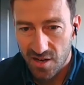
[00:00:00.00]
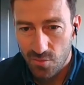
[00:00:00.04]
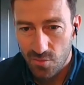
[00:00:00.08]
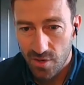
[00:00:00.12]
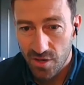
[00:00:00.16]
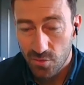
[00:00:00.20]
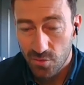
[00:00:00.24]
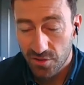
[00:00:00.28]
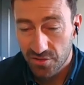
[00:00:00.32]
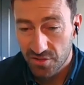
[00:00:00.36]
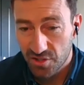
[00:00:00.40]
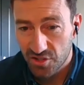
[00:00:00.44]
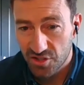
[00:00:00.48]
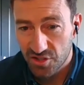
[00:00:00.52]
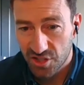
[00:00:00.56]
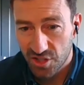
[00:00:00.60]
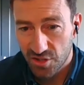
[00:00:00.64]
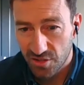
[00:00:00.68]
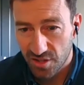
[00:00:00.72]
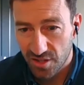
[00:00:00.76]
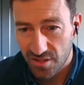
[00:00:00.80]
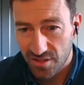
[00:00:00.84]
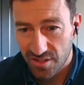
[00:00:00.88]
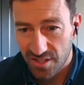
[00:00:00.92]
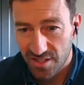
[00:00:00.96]
We want to
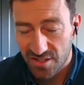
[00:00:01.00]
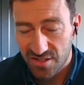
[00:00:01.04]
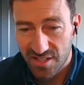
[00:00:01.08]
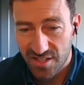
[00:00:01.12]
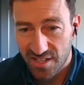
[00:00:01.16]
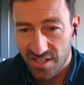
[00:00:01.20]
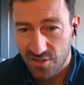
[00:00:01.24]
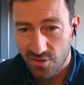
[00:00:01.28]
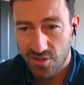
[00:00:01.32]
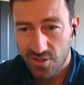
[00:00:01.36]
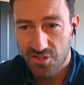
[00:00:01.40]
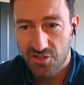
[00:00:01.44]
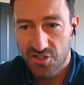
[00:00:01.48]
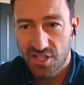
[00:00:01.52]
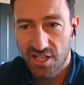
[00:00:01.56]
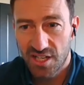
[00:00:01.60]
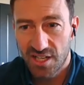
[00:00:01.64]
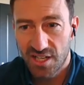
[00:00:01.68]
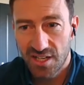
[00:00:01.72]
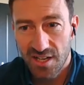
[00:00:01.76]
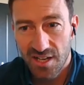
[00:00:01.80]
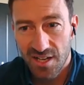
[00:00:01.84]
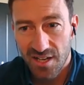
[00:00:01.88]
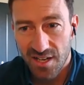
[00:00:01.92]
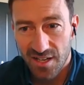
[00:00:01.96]
show that this
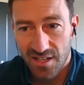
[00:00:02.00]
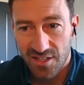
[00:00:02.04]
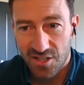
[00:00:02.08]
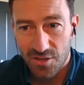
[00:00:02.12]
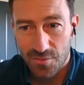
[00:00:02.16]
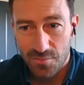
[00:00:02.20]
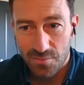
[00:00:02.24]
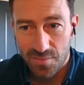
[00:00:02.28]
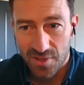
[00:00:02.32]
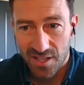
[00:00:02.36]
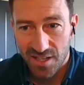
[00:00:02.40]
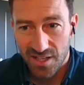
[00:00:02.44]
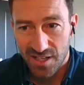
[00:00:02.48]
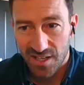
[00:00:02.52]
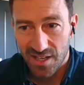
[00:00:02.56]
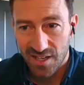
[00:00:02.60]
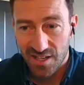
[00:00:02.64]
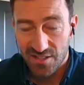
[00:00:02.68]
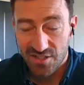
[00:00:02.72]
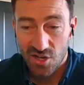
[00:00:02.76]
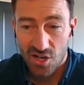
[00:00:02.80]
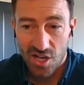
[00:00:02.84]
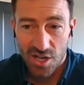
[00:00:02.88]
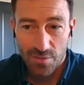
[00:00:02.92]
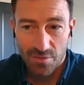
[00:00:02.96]
technology can be
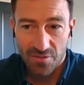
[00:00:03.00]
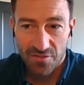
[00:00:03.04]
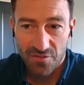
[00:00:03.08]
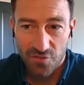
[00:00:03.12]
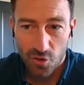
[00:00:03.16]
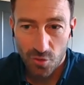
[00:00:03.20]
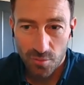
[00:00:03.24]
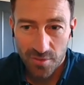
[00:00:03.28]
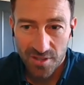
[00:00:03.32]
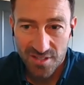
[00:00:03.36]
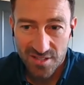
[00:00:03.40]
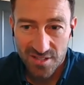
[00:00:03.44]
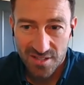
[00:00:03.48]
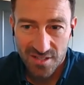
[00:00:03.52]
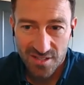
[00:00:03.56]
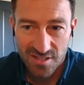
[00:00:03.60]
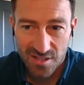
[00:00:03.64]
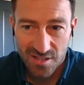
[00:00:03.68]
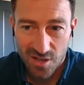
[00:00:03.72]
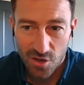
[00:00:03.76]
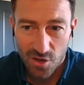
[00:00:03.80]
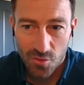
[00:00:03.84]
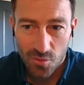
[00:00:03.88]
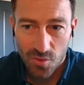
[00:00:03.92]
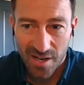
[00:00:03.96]
as high performance and
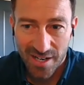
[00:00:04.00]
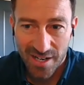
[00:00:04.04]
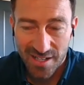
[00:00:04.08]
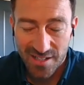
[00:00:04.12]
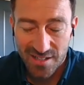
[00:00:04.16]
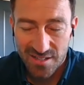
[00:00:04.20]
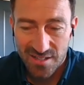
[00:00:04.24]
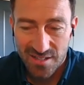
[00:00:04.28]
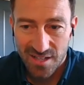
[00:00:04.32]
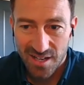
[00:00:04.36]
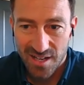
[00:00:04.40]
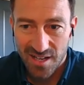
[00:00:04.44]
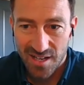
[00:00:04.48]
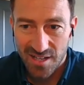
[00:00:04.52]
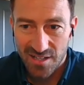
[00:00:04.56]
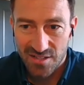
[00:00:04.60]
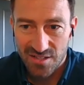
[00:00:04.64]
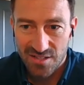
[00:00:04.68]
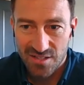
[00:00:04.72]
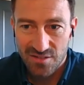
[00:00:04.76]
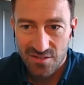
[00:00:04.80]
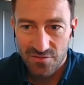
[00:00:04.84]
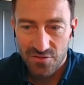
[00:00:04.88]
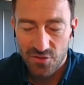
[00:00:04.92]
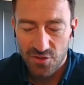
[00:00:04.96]
as low weight
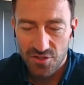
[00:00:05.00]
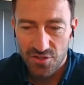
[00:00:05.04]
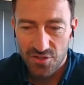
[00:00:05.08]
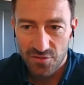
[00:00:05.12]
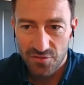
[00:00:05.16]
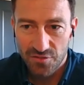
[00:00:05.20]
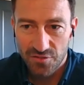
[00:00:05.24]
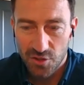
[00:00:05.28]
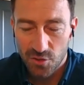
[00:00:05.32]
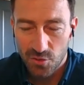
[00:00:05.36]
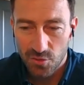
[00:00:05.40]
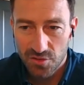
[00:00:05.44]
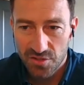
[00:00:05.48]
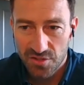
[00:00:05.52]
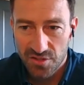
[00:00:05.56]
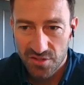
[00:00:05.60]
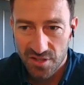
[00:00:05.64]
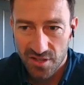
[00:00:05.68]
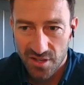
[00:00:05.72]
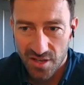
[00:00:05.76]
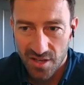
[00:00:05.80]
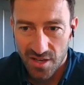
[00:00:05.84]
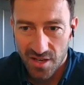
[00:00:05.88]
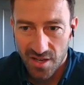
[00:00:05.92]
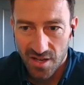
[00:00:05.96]
as fossil
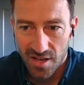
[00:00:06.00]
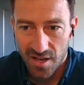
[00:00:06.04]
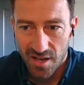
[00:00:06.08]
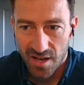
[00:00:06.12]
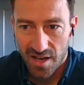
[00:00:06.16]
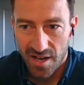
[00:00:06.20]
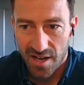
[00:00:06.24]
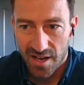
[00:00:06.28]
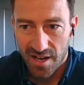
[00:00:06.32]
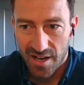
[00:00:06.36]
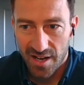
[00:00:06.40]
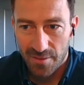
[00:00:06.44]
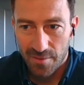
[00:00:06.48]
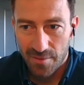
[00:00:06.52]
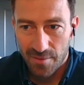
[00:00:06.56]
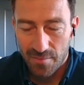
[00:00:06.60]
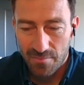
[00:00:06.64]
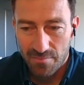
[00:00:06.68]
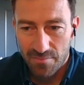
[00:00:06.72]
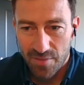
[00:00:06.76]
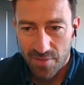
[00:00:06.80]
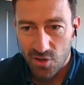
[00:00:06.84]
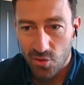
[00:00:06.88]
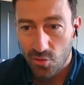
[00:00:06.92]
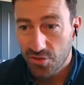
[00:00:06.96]
fuels,
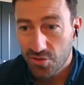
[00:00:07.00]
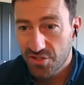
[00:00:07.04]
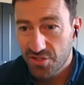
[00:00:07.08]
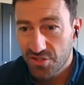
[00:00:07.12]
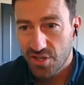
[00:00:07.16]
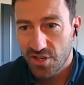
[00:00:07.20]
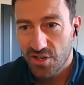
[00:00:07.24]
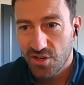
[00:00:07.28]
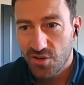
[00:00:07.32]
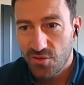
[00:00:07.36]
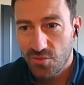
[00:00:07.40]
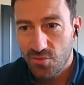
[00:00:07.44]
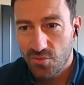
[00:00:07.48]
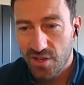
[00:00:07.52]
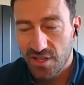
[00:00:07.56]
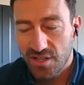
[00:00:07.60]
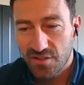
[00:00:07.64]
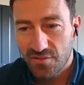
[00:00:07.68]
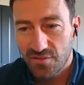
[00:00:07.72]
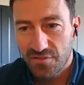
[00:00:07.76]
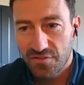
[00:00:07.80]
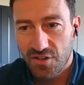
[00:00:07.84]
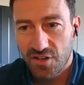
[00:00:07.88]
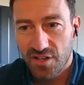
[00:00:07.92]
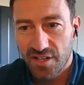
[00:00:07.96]
but also we
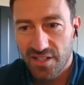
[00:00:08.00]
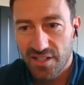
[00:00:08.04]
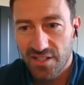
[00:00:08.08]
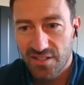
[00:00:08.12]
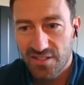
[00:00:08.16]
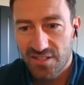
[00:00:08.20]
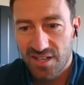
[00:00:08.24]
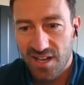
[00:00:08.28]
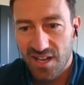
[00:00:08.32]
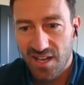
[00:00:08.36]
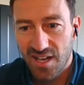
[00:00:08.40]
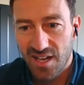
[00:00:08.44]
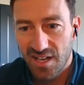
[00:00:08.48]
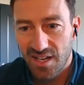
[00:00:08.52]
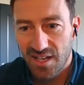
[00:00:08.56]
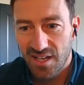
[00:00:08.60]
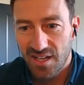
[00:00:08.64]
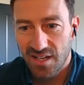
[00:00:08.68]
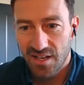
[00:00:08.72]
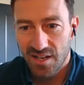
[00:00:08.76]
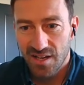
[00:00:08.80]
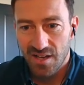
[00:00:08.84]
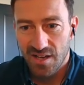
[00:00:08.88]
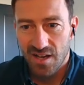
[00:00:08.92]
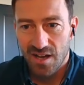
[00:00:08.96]
can find
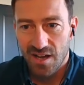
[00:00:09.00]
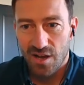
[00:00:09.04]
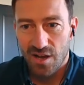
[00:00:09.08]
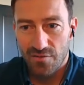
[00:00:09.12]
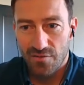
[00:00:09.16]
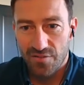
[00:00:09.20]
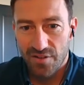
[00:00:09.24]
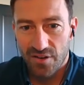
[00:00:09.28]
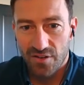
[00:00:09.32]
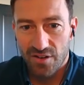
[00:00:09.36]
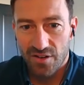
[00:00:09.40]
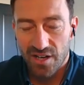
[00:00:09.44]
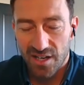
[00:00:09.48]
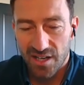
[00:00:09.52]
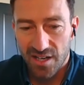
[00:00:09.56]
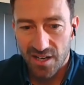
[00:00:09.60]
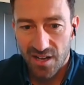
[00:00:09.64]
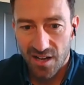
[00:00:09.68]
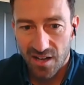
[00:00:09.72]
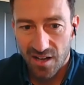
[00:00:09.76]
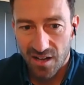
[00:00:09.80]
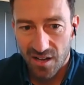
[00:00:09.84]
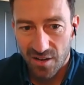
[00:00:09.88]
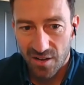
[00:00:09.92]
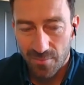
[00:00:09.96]
a very
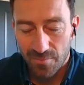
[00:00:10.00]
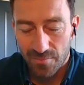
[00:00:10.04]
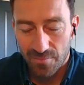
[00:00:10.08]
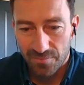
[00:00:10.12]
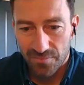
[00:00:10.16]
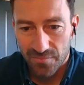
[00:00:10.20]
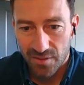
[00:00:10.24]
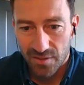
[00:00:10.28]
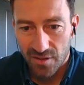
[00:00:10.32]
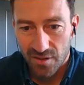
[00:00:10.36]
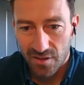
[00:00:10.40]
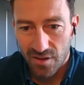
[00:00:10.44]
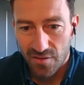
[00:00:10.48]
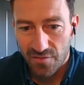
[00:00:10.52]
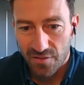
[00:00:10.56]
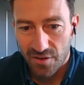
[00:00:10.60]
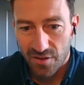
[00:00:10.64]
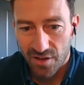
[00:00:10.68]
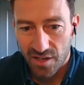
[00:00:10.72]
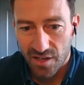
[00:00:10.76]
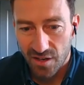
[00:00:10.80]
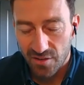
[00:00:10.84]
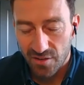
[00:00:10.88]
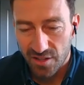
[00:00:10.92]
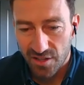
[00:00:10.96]

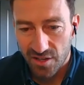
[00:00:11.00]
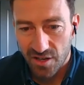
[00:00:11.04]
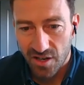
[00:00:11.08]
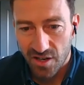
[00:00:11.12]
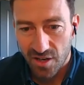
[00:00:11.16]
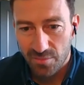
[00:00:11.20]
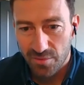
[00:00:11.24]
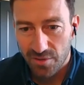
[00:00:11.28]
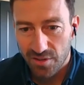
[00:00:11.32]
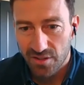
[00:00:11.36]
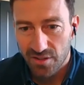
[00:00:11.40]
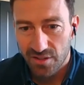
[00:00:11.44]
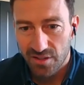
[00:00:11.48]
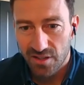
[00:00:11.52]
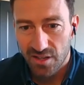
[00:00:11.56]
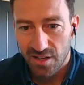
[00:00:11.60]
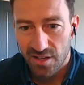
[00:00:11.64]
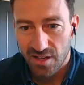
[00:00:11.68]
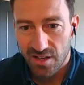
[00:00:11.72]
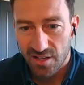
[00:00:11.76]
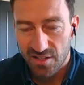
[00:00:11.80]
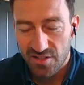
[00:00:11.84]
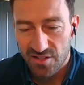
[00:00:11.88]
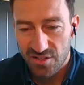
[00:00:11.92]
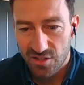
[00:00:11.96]
low carbon
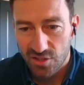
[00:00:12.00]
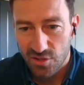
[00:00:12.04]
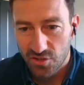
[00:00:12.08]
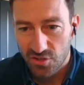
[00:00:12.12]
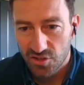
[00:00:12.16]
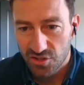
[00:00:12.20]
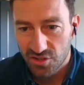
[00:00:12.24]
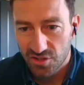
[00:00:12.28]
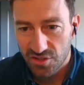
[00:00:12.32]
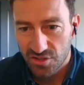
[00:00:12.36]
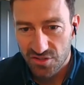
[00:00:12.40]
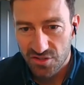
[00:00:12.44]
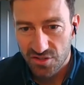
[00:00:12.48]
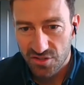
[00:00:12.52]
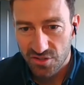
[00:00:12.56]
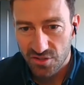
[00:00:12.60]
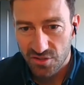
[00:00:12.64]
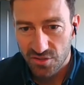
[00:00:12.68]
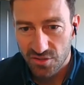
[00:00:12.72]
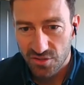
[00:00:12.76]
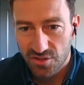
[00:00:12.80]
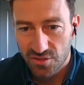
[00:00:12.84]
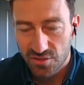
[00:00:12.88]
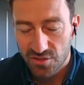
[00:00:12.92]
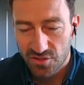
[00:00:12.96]
solution
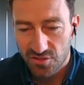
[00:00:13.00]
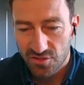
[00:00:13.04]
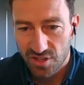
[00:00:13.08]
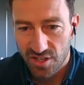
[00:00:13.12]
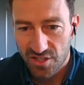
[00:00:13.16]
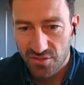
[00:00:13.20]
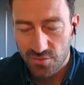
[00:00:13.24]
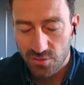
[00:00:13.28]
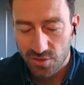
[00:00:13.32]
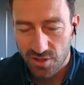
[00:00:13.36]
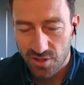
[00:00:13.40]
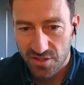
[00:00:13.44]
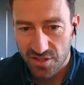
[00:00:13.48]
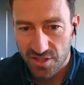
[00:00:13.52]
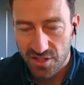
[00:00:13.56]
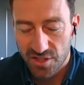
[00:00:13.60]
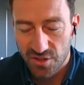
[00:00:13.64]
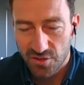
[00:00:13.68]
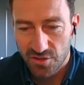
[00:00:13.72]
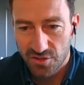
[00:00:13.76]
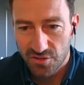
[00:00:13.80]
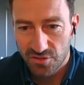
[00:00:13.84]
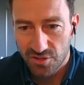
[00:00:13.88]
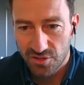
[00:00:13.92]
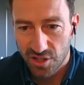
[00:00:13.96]
to address what is a
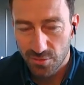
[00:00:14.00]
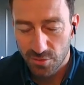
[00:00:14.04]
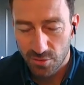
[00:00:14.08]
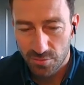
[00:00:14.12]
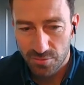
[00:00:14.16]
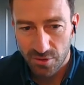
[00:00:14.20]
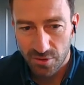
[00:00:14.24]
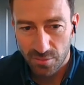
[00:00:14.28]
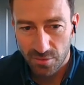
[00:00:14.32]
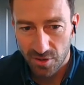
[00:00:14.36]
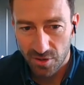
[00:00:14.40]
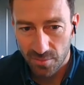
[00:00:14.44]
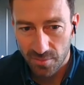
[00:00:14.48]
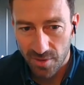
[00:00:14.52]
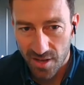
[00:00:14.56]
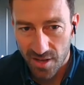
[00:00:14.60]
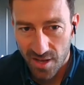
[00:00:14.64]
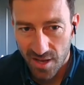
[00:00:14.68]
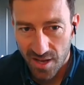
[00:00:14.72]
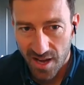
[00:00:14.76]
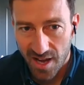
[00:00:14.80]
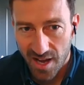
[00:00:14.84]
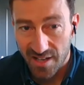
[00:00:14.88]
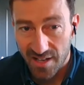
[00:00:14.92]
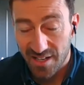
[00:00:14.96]
huge global problem,
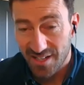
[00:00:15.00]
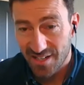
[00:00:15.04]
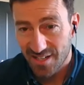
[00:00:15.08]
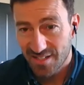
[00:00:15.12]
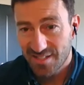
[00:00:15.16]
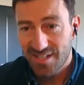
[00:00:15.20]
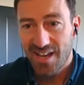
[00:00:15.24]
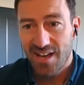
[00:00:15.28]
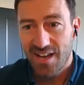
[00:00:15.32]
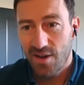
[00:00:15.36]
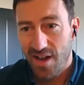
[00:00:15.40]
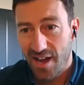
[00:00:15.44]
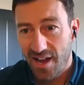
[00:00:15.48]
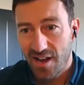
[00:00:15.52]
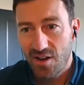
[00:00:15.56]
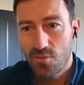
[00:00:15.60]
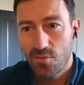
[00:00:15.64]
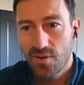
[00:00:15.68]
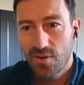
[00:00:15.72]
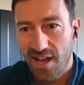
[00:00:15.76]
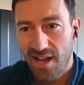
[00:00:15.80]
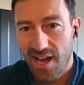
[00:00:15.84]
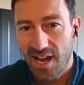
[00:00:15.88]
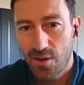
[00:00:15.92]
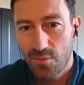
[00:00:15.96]
and that is
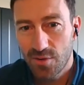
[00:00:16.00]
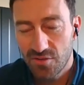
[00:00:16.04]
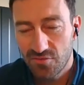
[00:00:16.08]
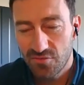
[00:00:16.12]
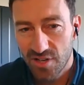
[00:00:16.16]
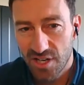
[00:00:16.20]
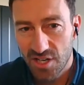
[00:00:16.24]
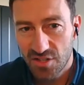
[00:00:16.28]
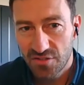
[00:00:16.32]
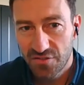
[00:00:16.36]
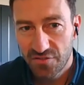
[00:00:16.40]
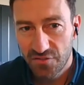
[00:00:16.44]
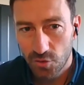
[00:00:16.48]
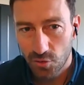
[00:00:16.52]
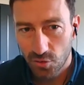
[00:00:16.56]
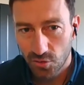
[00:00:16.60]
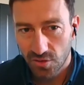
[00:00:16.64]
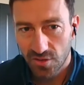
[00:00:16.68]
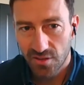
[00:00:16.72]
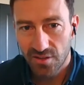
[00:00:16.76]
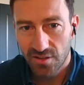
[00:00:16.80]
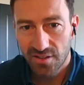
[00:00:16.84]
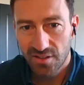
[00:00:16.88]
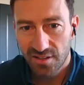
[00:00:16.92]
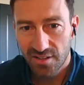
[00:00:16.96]
how we reach
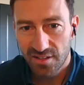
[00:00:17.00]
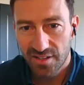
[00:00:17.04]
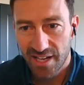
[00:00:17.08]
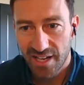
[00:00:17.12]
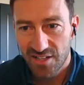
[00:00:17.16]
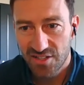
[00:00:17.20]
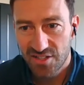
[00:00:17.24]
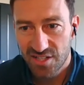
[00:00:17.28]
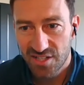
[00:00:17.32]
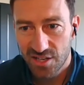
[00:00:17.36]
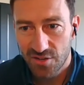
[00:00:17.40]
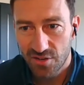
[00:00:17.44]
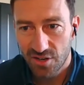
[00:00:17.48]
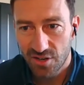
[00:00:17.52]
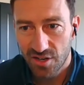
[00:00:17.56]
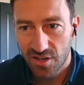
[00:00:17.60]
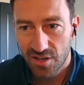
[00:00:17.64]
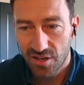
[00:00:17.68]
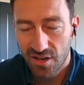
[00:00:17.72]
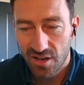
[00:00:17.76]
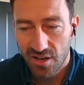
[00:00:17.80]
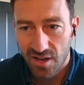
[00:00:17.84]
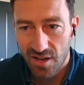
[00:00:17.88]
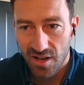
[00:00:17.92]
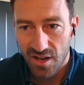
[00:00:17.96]
full net
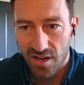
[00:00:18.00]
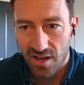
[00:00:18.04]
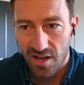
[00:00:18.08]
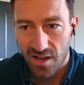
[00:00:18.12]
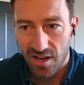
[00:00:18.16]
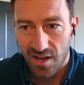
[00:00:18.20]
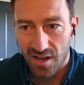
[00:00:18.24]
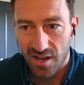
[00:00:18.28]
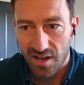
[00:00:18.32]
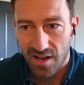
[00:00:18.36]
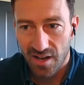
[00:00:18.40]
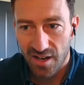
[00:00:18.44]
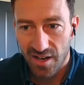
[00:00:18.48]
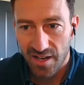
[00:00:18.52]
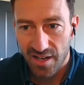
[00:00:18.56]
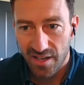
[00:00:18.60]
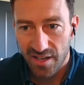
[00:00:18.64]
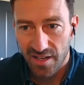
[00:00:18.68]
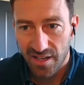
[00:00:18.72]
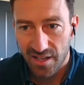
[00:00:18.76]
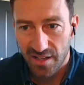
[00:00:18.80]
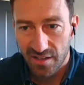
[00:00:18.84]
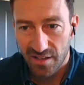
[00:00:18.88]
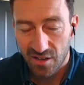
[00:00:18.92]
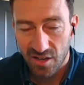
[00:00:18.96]
zero
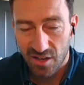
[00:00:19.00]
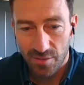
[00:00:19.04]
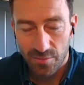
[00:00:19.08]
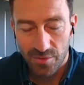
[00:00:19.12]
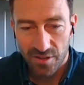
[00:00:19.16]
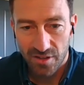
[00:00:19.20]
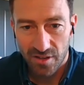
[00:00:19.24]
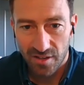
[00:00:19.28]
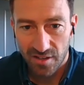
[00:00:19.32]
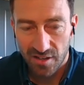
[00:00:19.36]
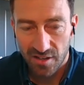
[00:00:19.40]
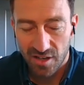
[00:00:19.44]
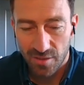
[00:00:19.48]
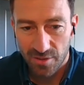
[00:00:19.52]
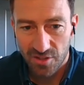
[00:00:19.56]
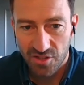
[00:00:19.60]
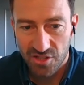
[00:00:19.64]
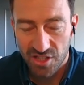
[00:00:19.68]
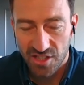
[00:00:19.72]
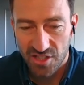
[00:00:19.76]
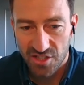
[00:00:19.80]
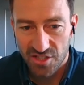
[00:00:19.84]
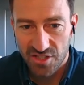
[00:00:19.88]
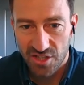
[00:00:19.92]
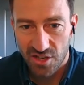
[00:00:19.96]
in line with our climate
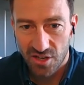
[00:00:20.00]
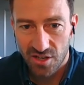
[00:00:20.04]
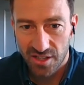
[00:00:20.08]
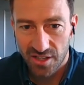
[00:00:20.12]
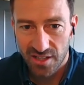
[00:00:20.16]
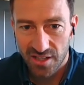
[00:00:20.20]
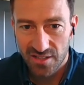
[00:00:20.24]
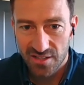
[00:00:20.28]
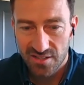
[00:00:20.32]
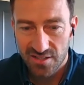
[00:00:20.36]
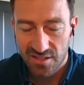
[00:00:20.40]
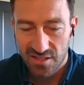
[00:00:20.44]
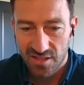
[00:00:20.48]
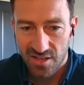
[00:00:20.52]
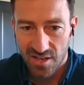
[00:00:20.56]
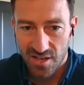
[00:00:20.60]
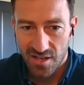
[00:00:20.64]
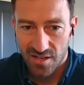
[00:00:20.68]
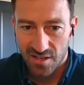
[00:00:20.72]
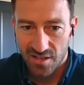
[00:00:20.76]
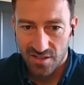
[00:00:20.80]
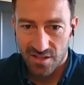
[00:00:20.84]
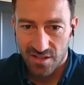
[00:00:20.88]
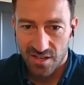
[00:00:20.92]
change targets.